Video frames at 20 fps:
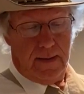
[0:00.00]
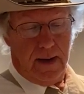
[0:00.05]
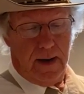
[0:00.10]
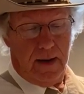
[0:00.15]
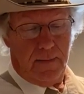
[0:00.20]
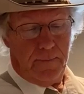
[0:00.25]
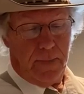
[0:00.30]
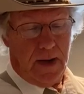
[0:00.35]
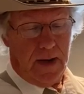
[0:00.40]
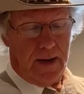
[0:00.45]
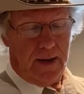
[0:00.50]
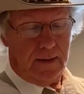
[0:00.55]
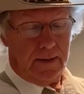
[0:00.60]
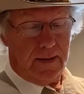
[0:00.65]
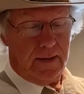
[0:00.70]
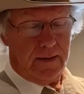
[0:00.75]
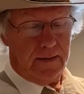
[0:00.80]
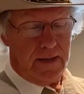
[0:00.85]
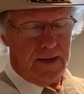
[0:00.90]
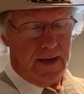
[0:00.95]
I piled
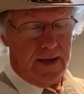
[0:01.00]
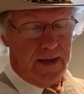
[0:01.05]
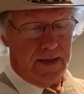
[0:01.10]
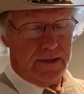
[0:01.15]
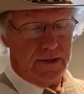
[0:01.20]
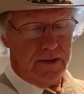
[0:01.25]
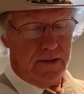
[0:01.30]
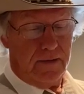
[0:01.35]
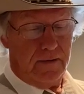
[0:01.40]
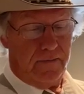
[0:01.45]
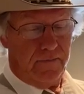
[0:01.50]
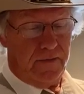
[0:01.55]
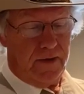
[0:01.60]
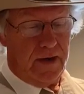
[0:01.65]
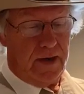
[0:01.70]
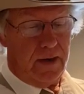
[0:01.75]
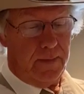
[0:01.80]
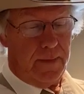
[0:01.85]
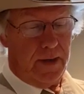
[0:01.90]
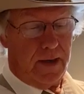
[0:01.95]
into the
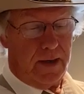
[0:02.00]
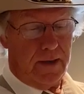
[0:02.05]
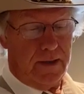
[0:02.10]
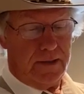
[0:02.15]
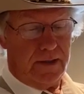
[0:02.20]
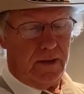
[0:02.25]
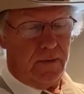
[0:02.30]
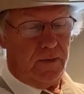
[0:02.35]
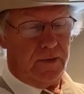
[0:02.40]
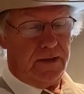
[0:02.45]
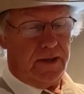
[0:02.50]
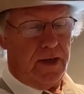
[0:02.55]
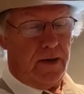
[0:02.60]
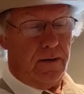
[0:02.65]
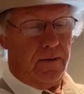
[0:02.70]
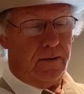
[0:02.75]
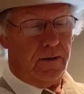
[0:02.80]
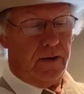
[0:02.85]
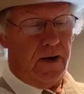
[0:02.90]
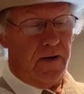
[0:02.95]
SUV because it was the
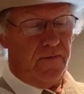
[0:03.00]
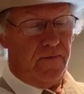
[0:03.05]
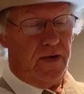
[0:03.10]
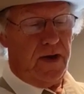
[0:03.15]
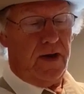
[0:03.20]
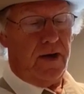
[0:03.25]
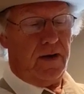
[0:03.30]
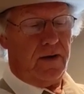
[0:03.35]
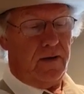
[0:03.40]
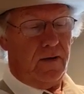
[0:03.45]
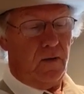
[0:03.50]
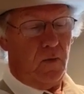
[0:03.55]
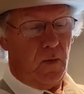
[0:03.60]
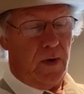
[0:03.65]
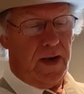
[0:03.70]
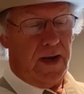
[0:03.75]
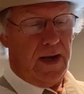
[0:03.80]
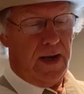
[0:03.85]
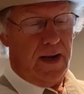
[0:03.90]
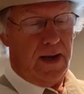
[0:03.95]
only vehicle
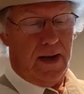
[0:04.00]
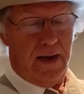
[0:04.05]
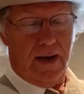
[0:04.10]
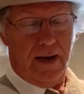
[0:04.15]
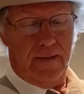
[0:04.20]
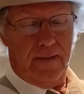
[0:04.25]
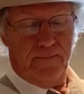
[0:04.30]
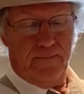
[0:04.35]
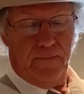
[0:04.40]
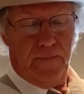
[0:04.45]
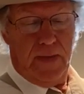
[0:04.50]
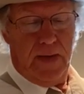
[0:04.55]
we had